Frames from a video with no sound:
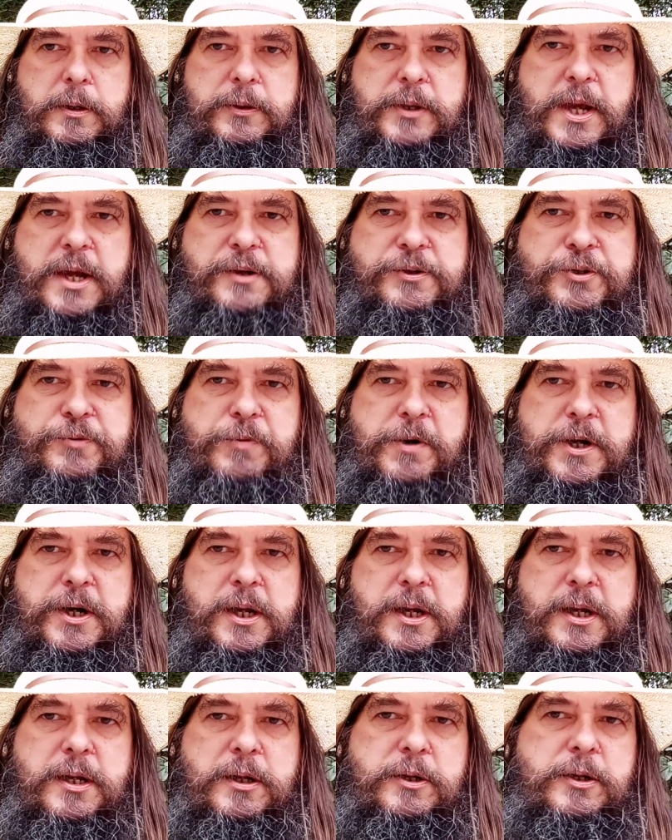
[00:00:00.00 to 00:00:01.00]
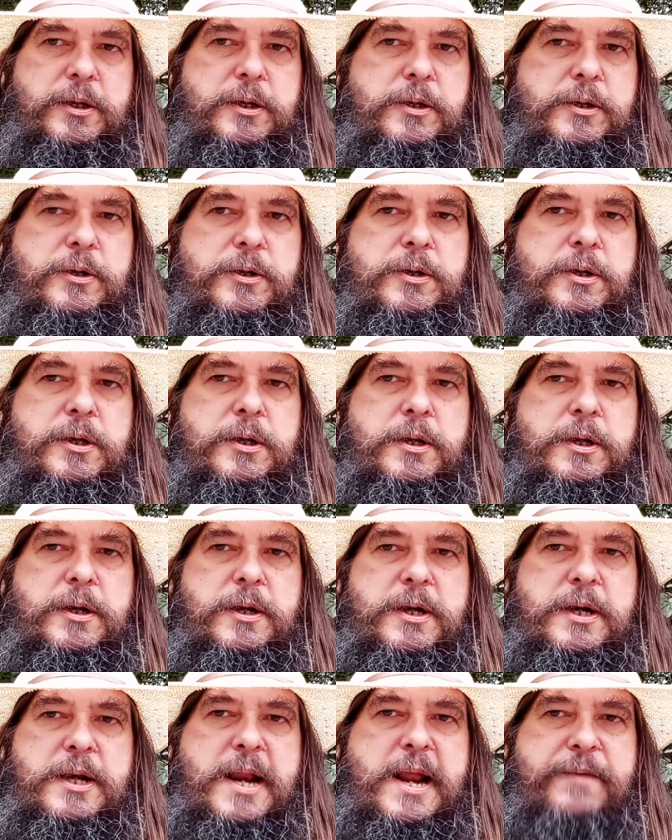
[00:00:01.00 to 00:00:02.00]
That's when I learned
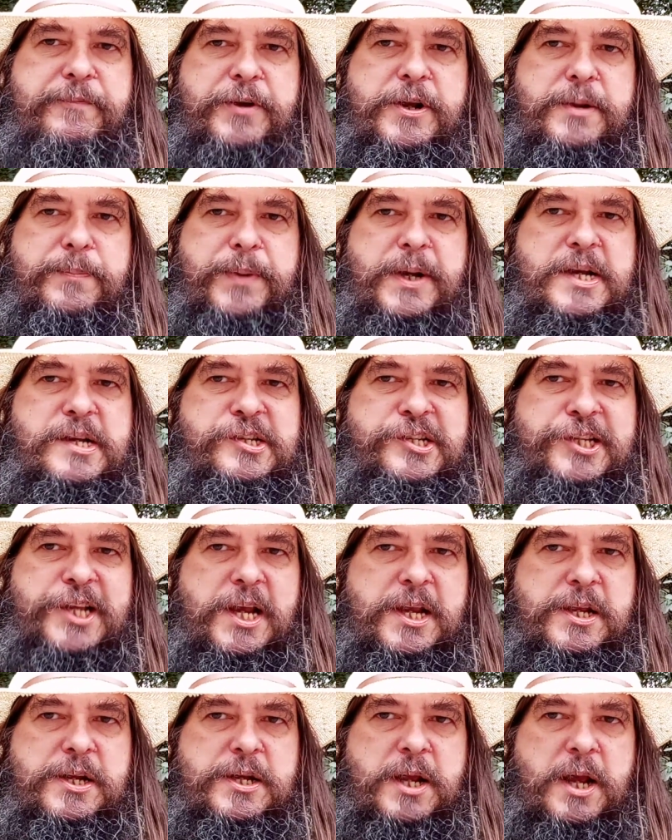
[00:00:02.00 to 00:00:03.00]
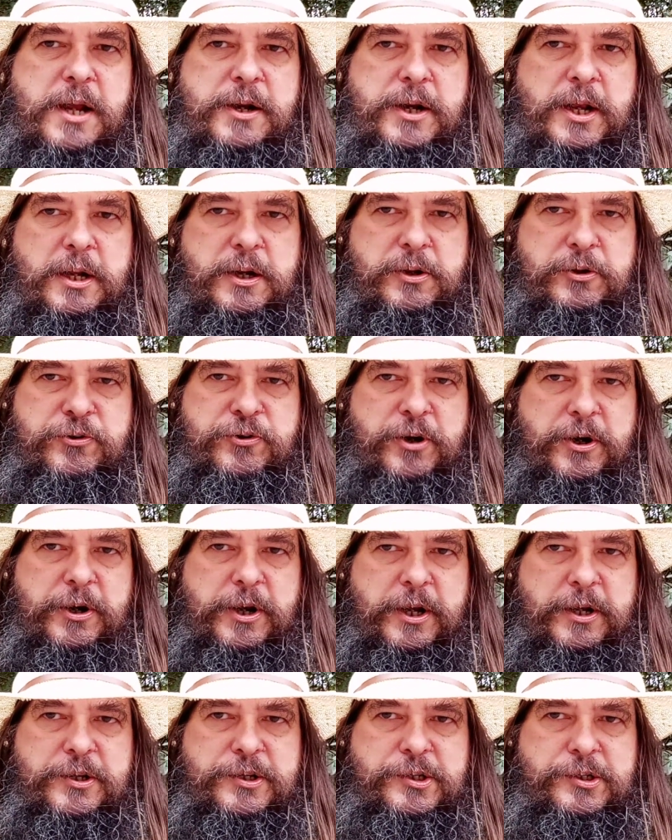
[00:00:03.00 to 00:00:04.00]
never to buy second-hand
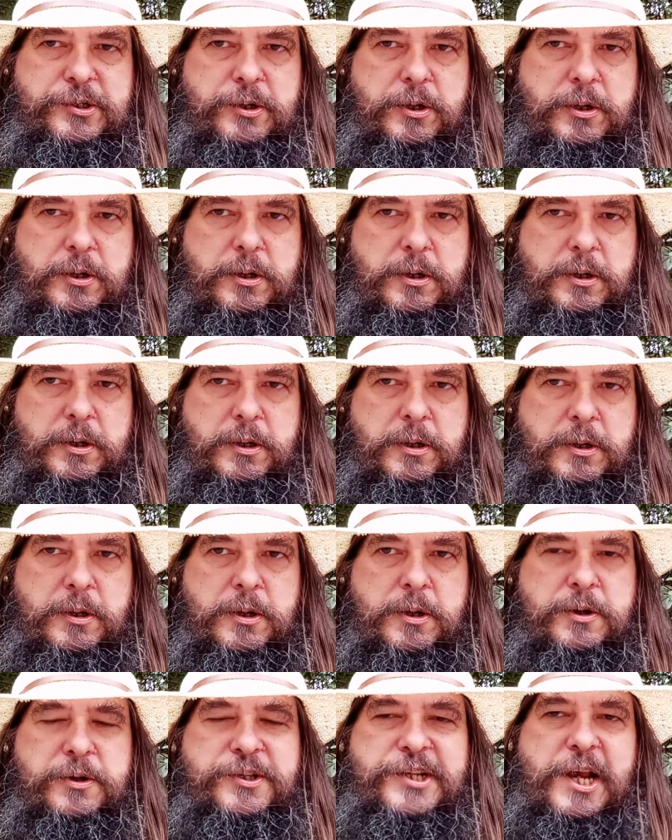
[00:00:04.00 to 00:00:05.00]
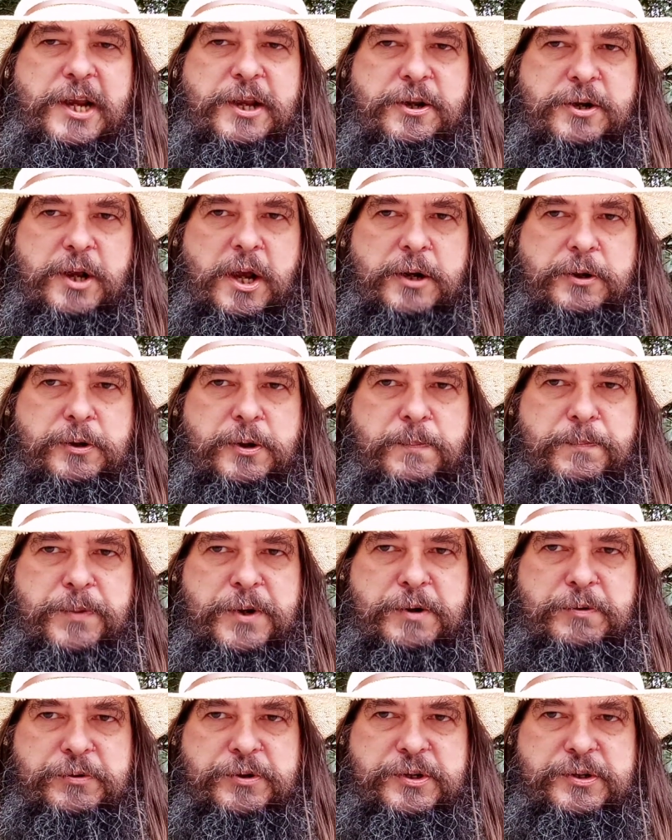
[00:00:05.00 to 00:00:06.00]
electronics, second-hand
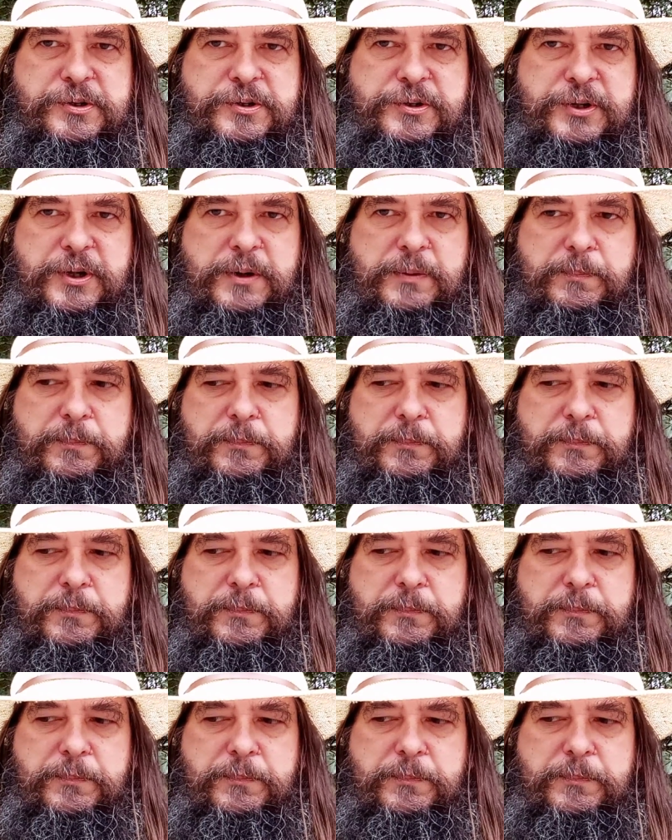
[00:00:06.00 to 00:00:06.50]
computers.